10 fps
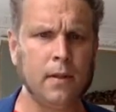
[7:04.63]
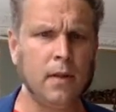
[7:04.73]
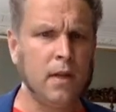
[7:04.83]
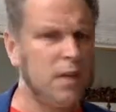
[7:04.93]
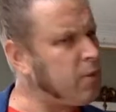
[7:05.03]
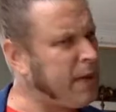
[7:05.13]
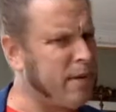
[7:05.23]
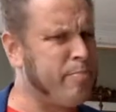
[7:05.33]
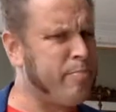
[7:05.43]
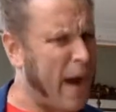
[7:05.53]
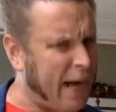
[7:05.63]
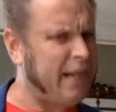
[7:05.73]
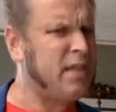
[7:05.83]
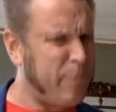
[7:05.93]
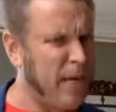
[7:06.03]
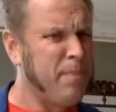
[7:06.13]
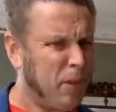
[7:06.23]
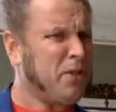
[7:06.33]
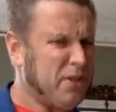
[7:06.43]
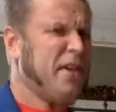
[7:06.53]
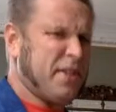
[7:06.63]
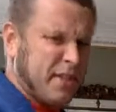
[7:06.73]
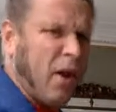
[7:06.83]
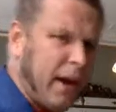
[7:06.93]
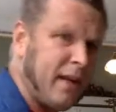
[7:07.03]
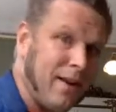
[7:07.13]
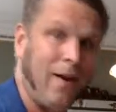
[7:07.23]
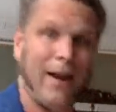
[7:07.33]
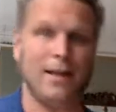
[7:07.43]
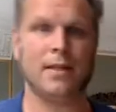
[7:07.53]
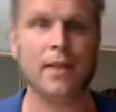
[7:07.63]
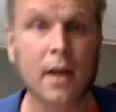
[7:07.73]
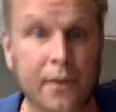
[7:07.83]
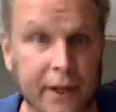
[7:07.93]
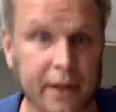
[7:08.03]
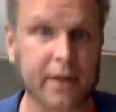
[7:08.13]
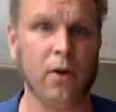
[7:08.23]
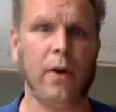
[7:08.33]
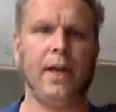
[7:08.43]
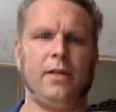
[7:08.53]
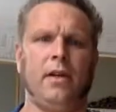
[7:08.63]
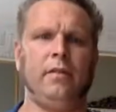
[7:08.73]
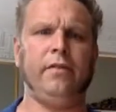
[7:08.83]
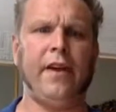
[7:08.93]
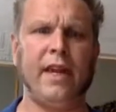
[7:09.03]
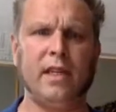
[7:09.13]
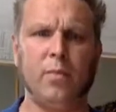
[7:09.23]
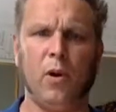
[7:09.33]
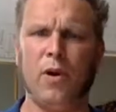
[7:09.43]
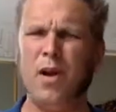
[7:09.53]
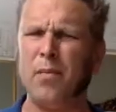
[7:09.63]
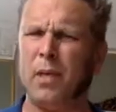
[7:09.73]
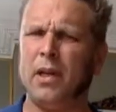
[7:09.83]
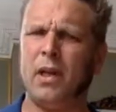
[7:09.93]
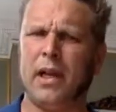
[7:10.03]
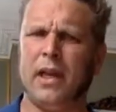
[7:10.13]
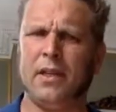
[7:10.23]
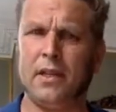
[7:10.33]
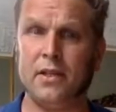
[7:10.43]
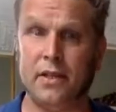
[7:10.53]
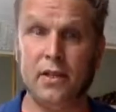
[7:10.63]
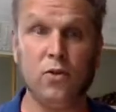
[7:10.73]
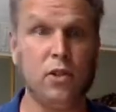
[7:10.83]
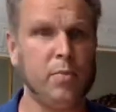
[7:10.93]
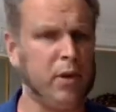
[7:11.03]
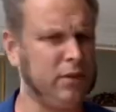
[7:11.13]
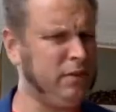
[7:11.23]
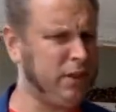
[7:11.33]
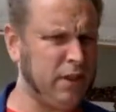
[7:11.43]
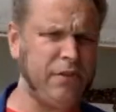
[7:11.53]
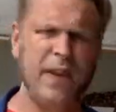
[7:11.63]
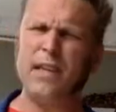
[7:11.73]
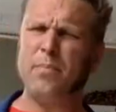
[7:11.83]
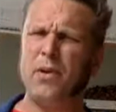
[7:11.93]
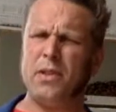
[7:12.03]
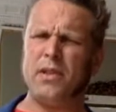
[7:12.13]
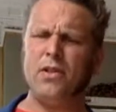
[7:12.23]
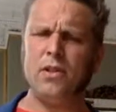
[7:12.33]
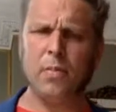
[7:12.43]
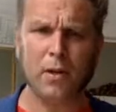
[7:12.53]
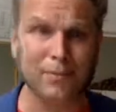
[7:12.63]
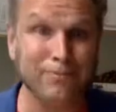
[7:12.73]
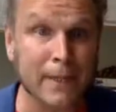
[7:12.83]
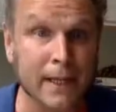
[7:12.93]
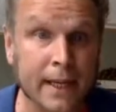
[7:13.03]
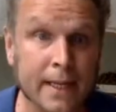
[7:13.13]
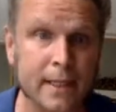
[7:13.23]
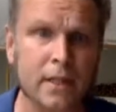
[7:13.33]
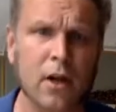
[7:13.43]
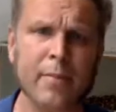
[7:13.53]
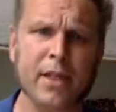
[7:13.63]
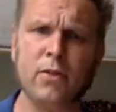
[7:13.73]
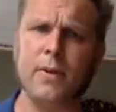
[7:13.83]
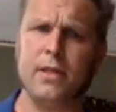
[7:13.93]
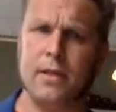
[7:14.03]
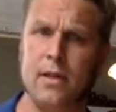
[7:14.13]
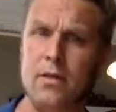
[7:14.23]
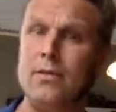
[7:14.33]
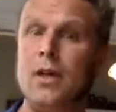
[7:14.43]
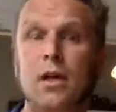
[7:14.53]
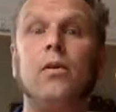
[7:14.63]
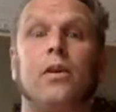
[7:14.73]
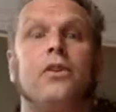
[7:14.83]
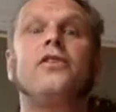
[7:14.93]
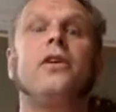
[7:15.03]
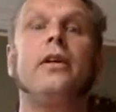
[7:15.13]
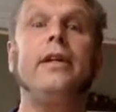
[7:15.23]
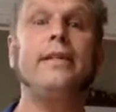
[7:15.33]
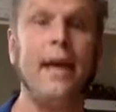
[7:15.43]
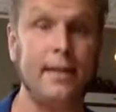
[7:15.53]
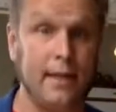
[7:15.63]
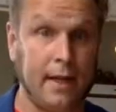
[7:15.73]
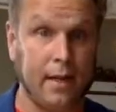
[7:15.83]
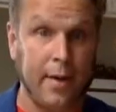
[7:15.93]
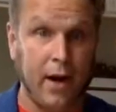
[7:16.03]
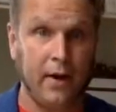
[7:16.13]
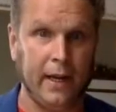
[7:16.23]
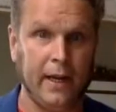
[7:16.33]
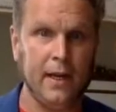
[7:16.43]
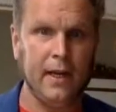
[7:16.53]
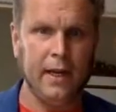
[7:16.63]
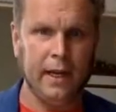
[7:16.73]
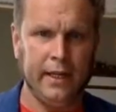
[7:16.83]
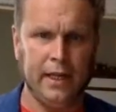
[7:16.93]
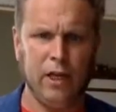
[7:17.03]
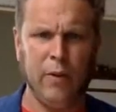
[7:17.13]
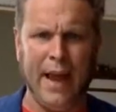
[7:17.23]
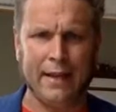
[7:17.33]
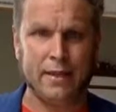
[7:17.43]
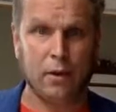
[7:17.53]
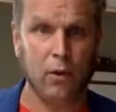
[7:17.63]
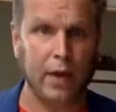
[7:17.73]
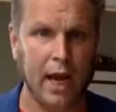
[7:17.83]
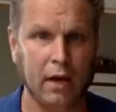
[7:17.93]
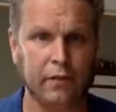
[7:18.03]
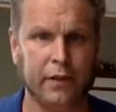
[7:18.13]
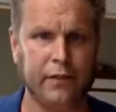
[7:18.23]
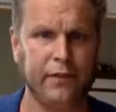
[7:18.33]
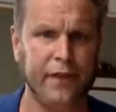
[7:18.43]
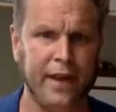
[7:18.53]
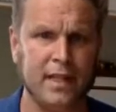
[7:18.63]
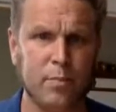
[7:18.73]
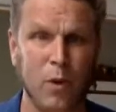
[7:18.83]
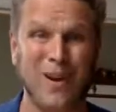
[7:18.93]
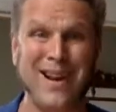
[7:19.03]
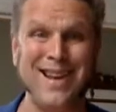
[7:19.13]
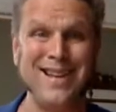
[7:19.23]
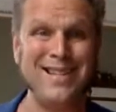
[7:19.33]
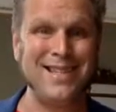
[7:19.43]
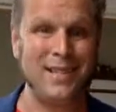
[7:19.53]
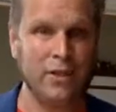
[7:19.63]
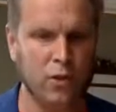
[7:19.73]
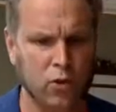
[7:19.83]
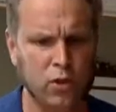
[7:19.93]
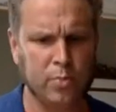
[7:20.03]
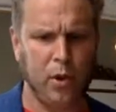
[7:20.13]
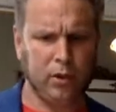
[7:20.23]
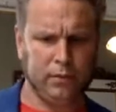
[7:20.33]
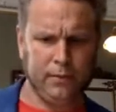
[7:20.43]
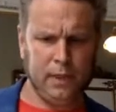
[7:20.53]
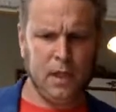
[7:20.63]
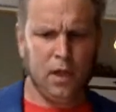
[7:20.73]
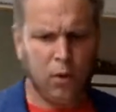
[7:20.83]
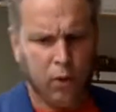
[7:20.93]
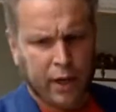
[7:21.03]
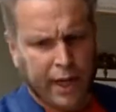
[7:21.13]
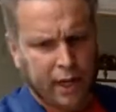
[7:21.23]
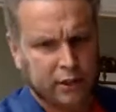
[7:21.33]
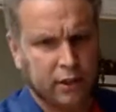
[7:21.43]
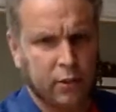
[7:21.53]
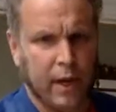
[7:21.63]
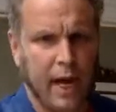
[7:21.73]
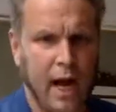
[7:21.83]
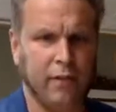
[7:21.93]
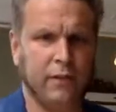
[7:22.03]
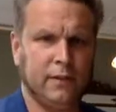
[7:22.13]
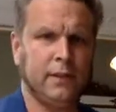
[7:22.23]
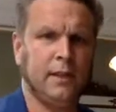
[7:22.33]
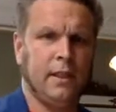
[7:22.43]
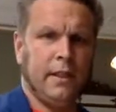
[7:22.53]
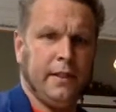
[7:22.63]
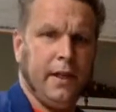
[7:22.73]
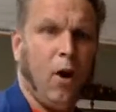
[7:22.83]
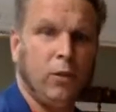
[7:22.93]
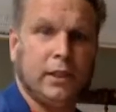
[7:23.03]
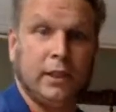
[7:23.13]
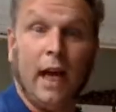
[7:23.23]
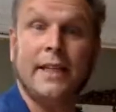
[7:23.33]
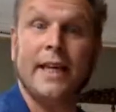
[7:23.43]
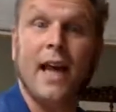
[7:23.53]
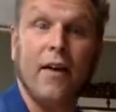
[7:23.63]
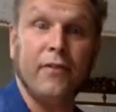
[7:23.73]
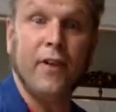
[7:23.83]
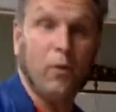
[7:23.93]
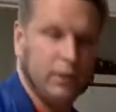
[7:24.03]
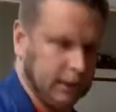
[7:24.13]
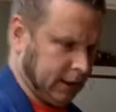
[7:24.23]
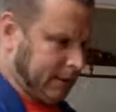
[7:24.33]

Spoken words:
So we can banish people to the sidelines that annoy us on Facebook by clicking the snooze button. So the Facebook snooze button, is it coming to us soon? Well, they're certainly testing it apparently in the US. So look out for the Facebook snooze button. What else do I have? Notes. I did have notes.